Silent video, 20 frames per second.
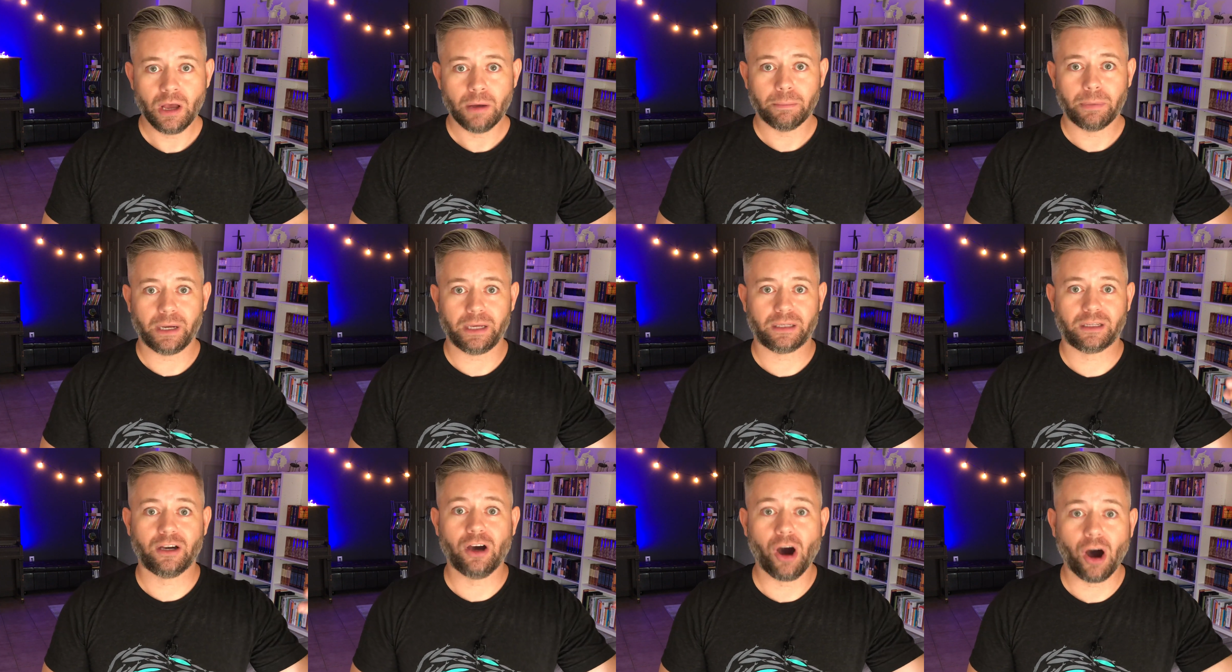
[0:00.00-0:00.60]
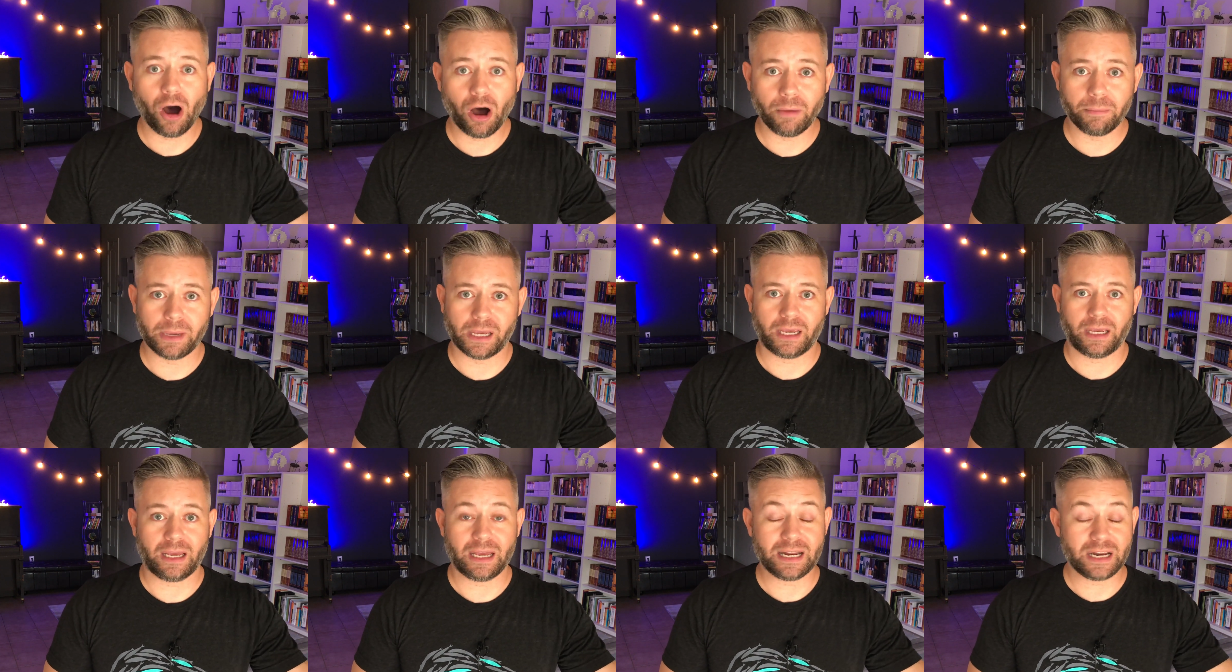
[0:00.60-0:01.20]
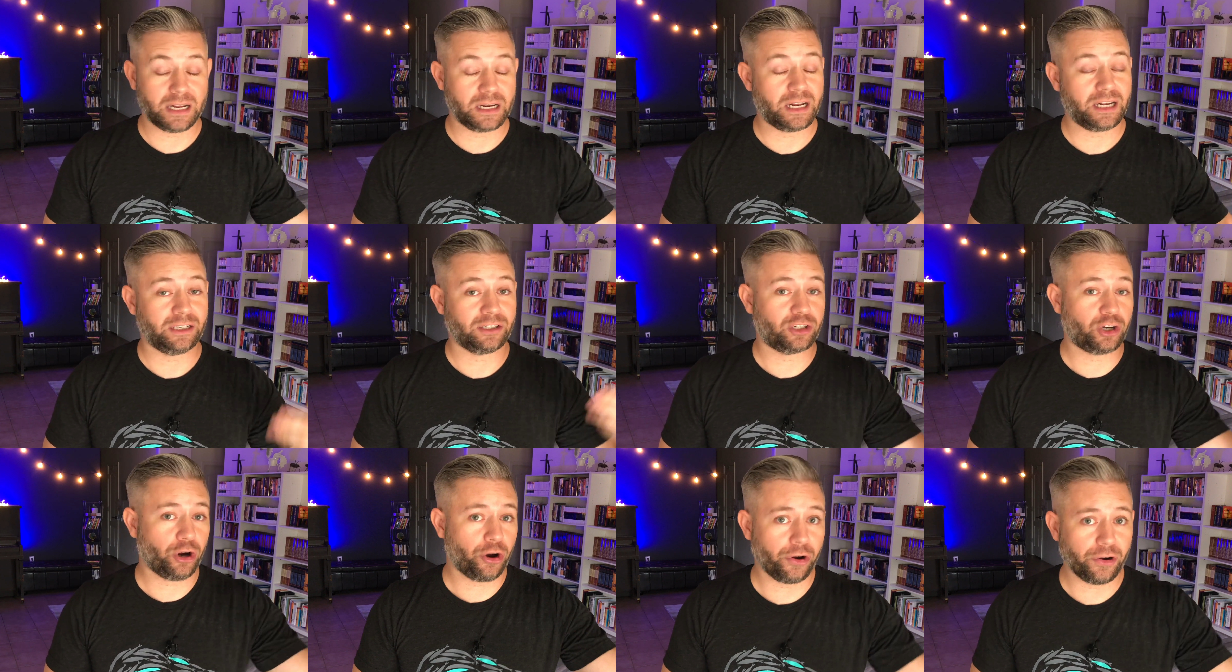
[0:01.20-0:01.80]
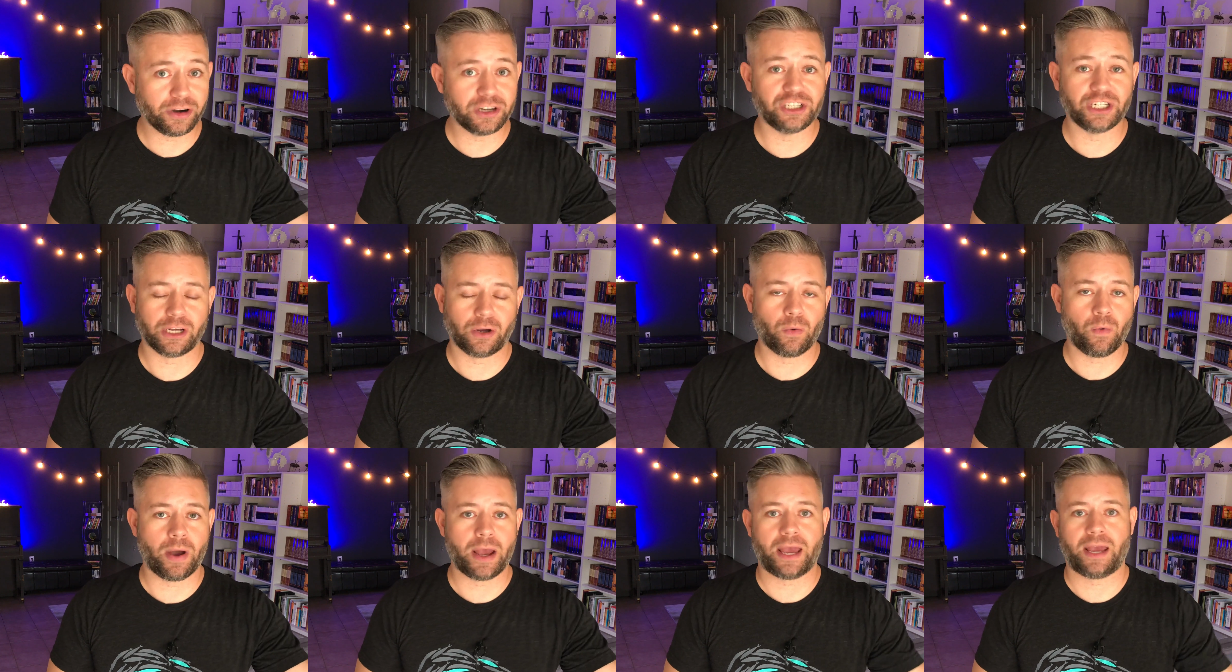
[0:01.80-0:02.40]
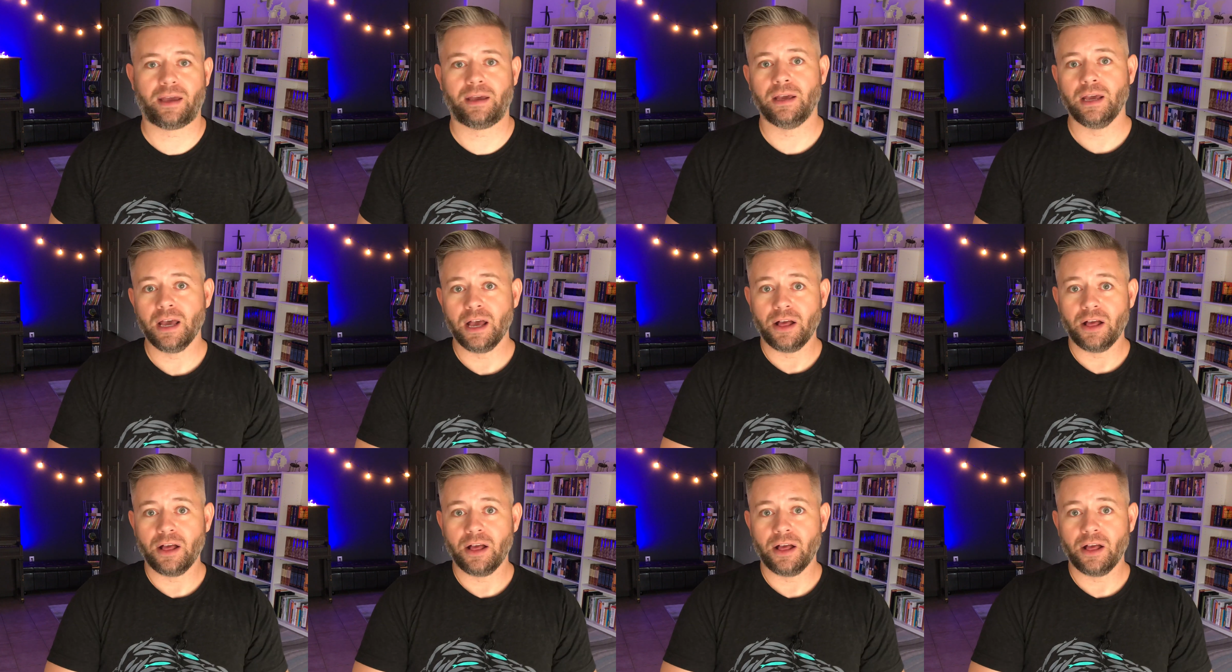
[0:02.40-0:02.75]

but comment in an encouraging way?